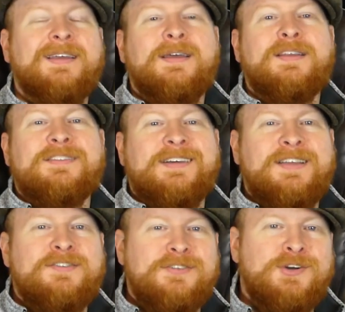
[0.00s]
is on
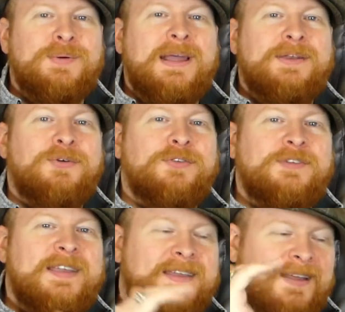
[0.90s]
these no annual
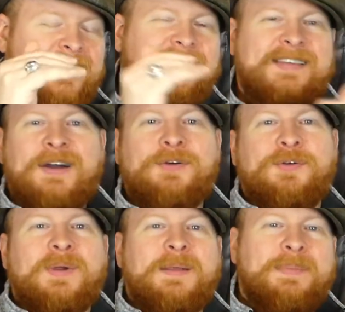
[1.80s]
fee
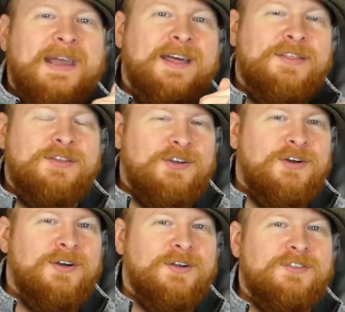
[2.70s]
downgrade path
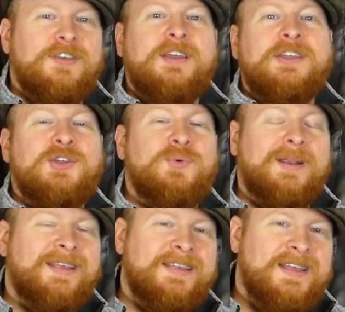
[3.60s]
cards, you
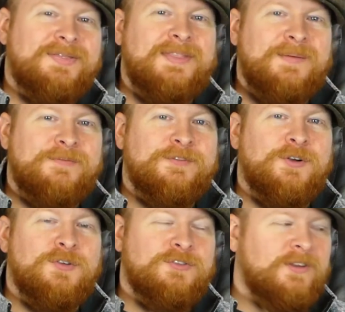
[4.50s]
want to get them
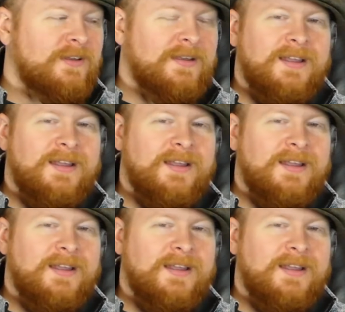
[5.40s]
first,